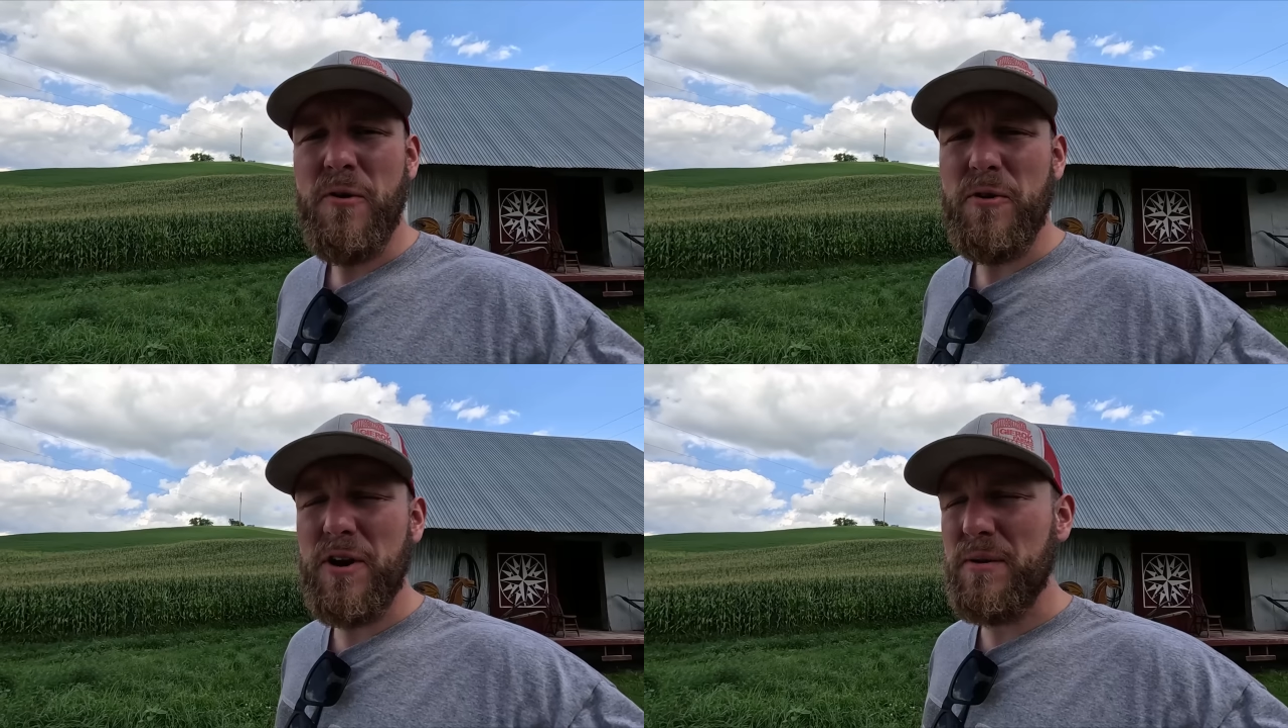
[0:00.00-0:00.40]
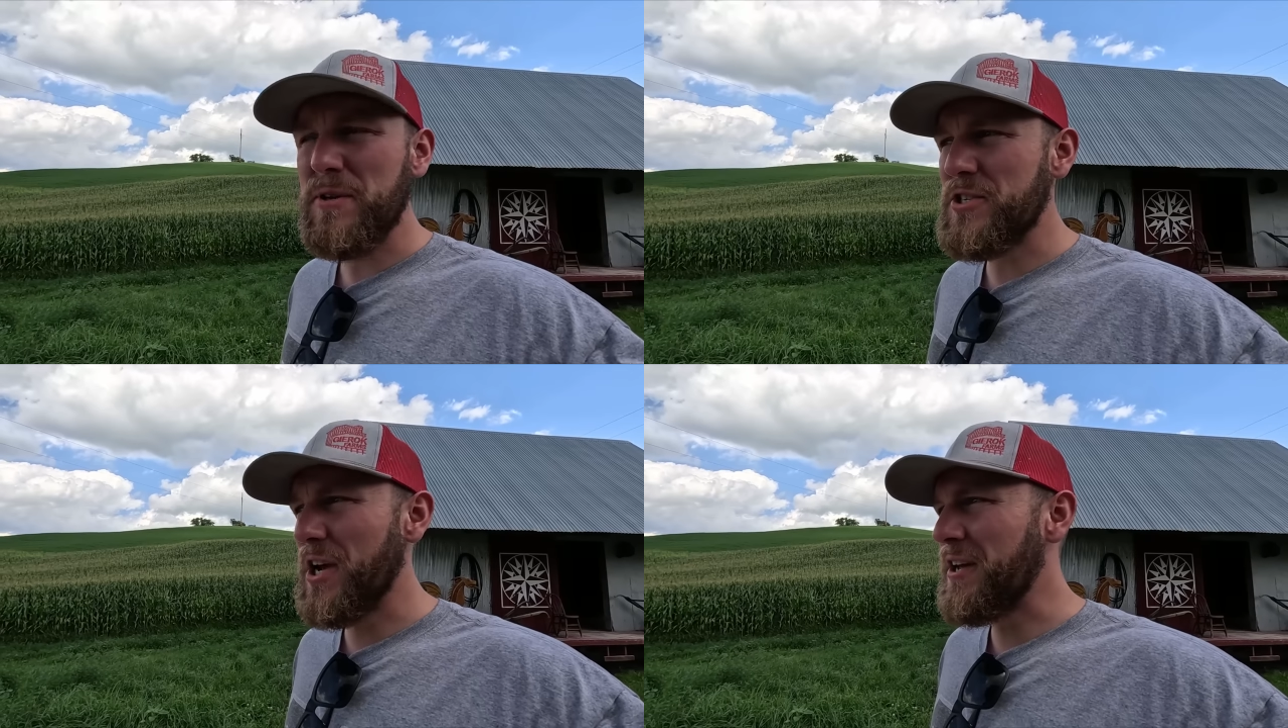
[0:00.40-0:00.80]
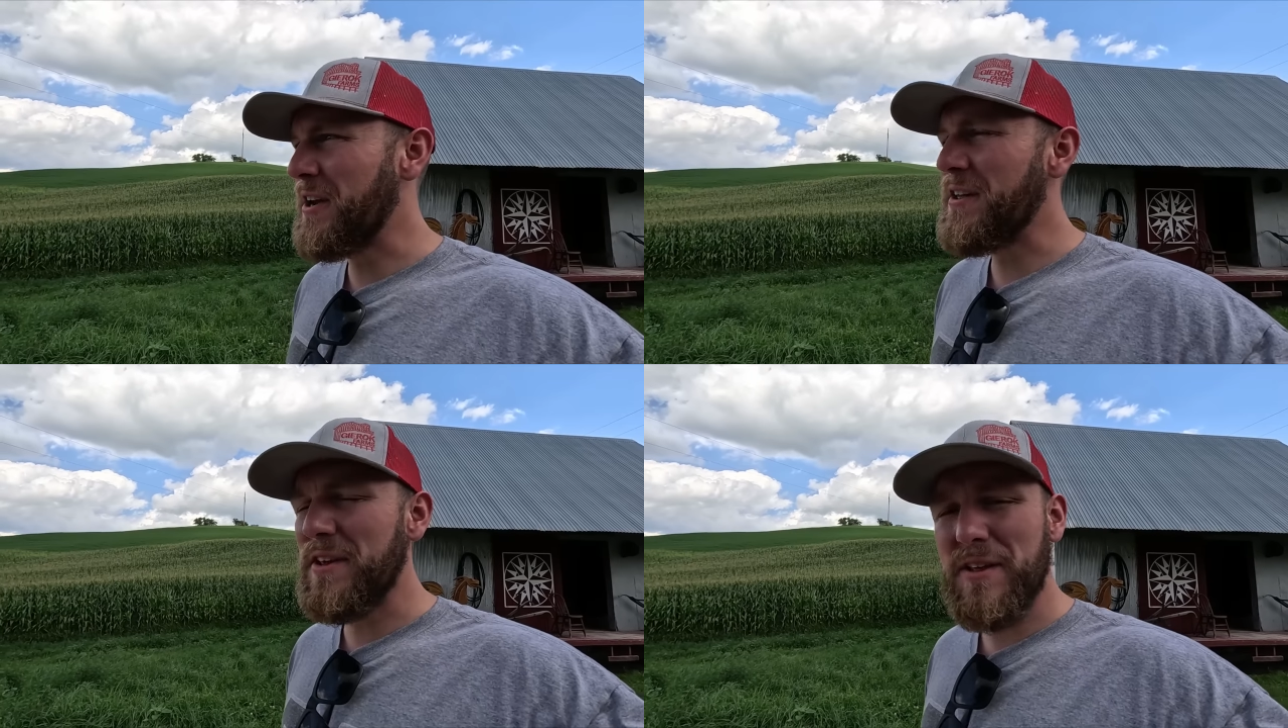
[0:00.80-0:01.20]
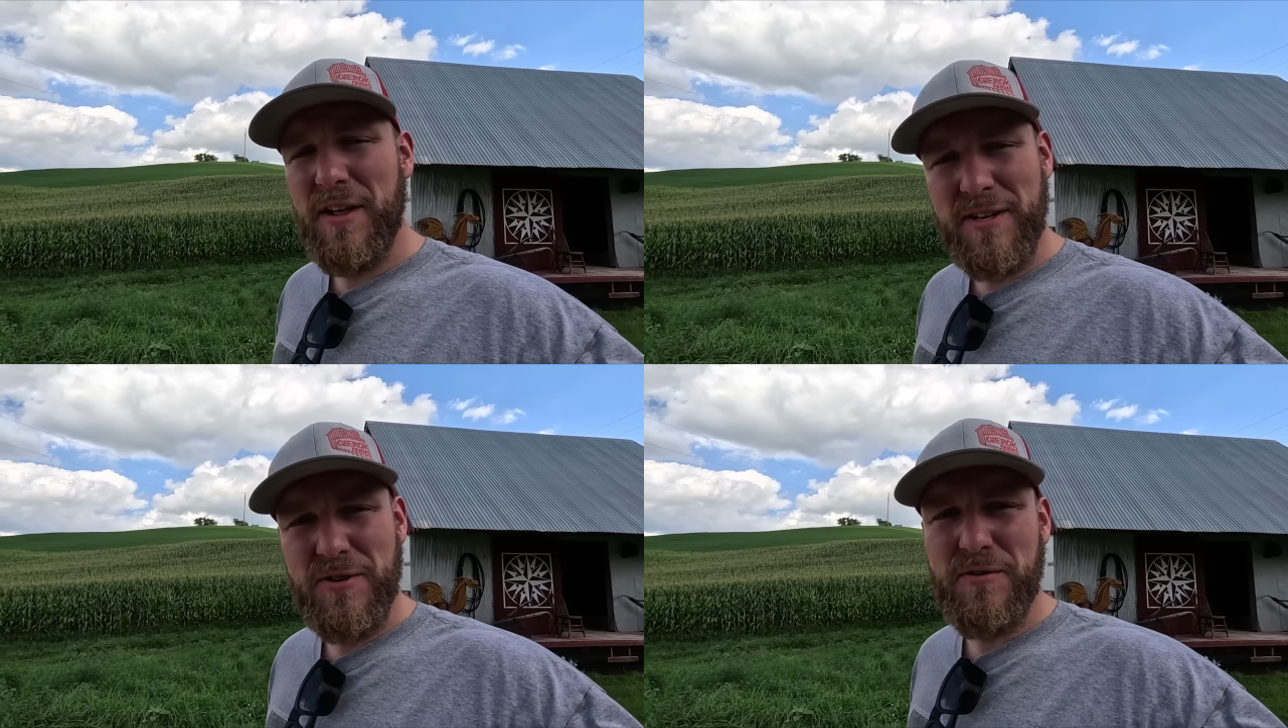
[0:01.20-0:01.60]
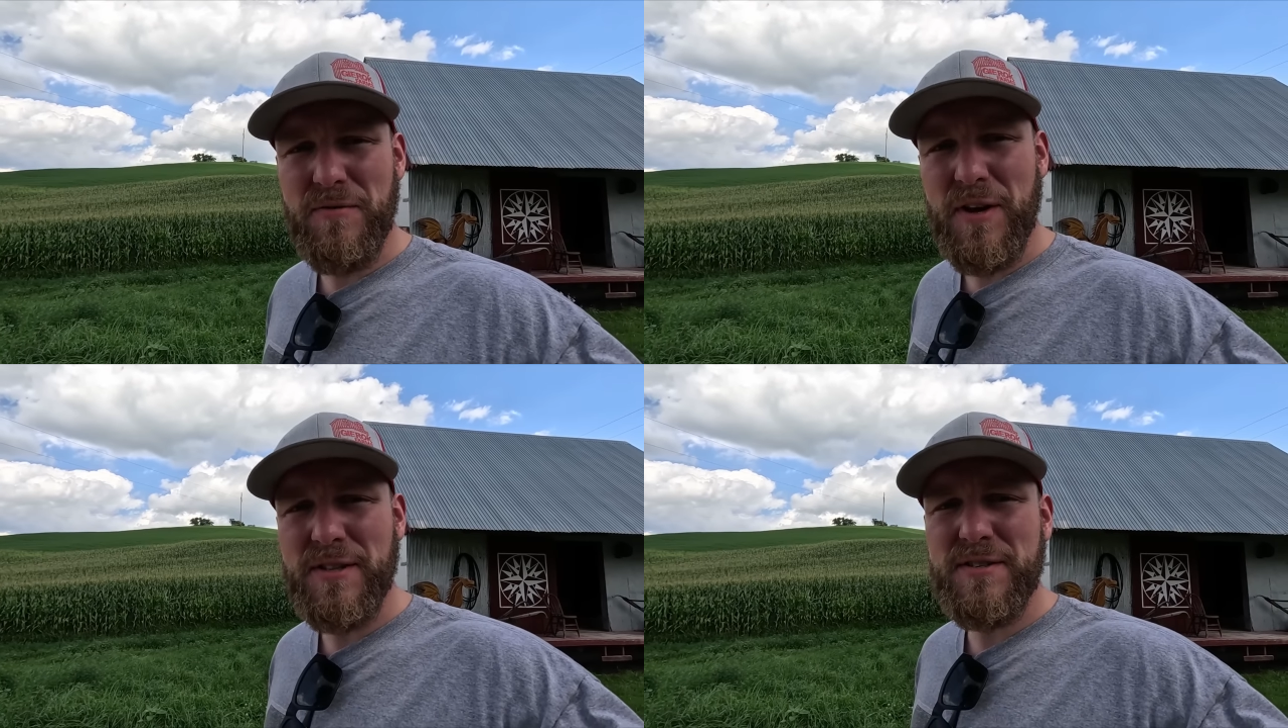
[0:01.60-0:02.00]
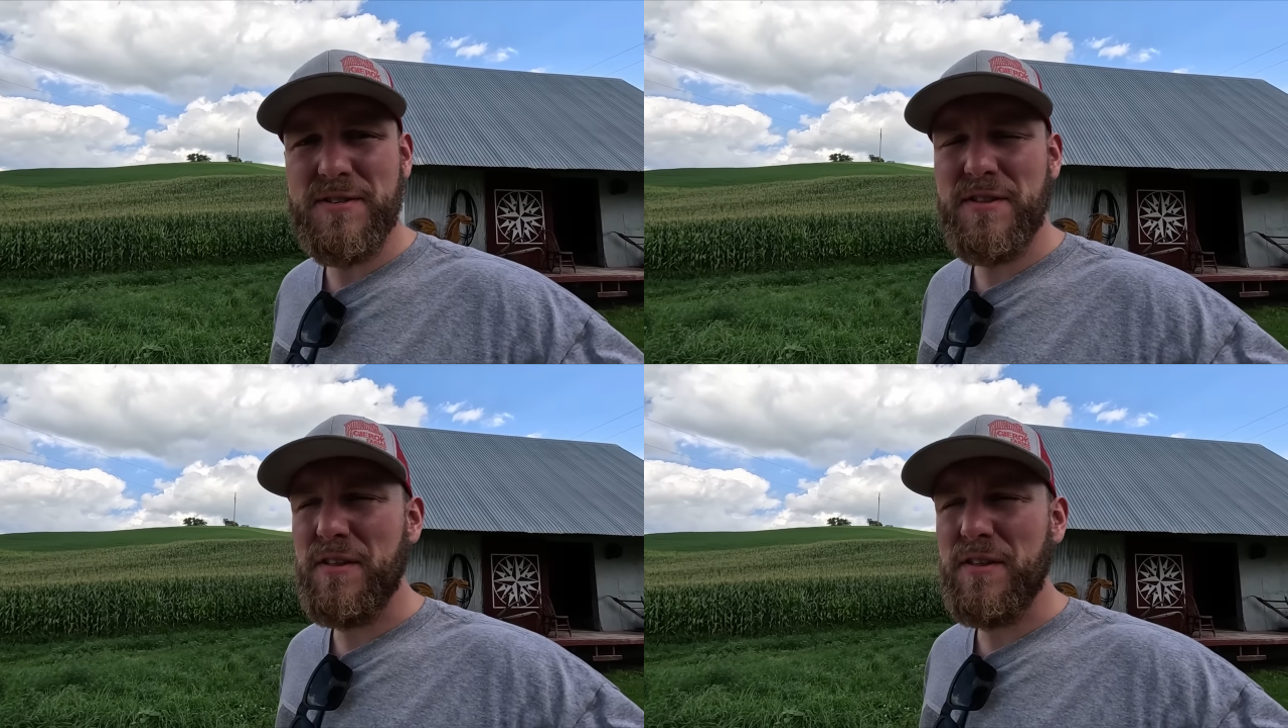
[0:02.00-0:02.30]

We're going to be checking on the electric fence,